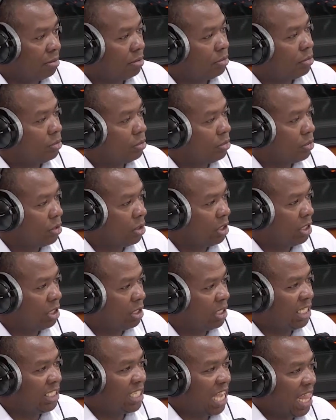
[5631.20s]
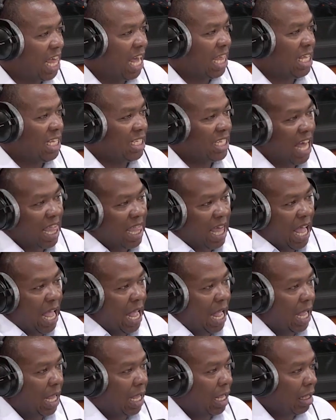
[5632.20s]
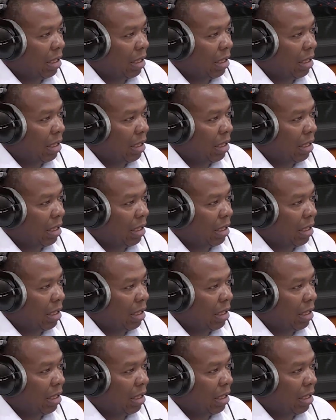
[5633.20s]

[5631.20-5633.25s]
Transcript: Mm. And you can see that the Kieleke side